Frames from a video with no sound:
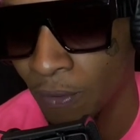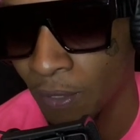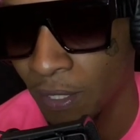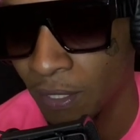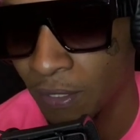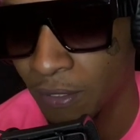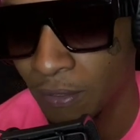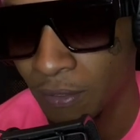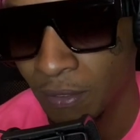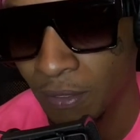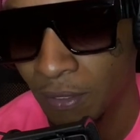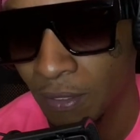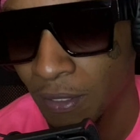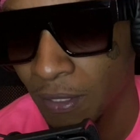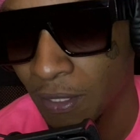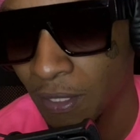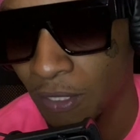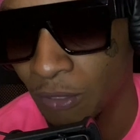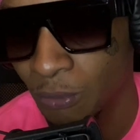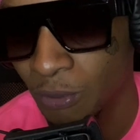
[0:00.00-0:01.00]
like
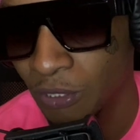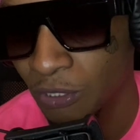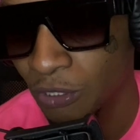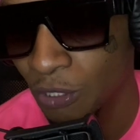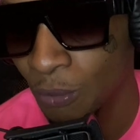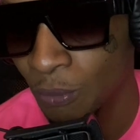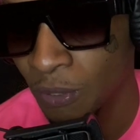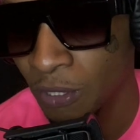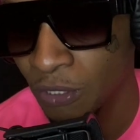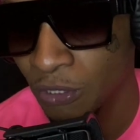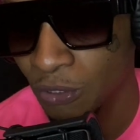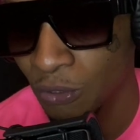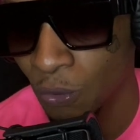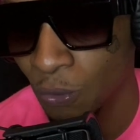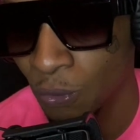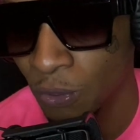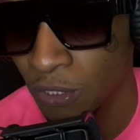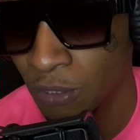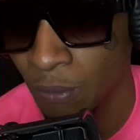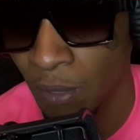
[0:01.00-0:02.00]
there've been so many
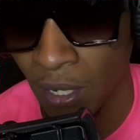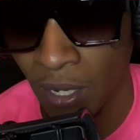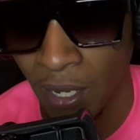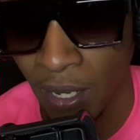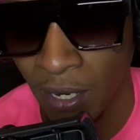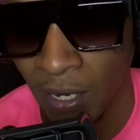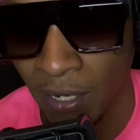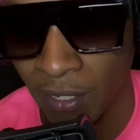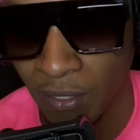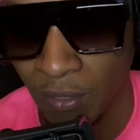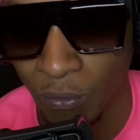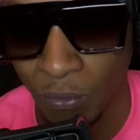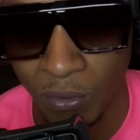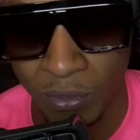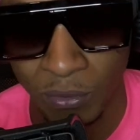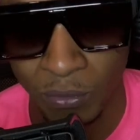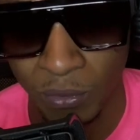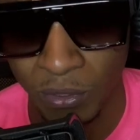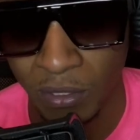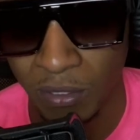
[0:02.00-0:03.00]
stories about how that was
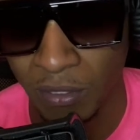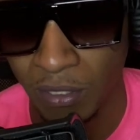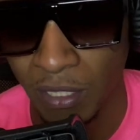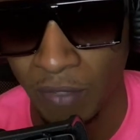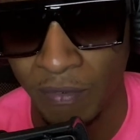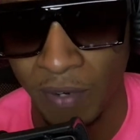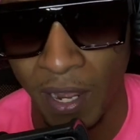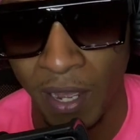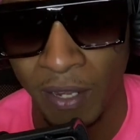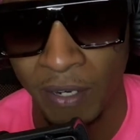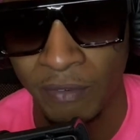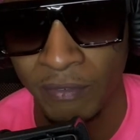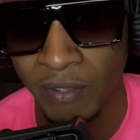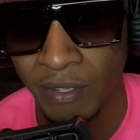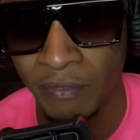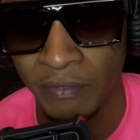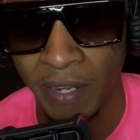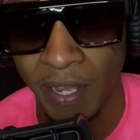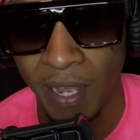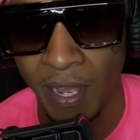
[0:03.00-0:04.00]
how
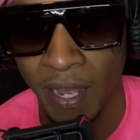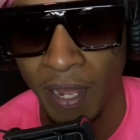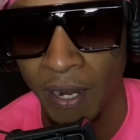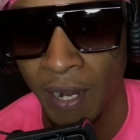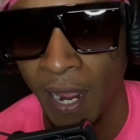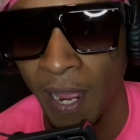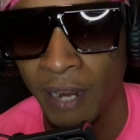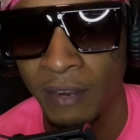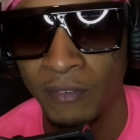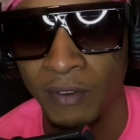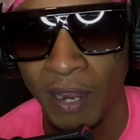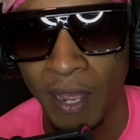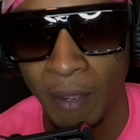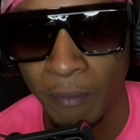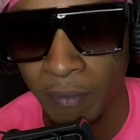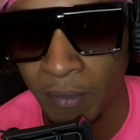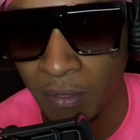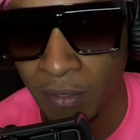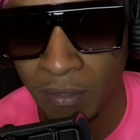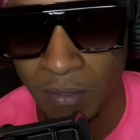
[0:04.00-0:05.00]
that even happened.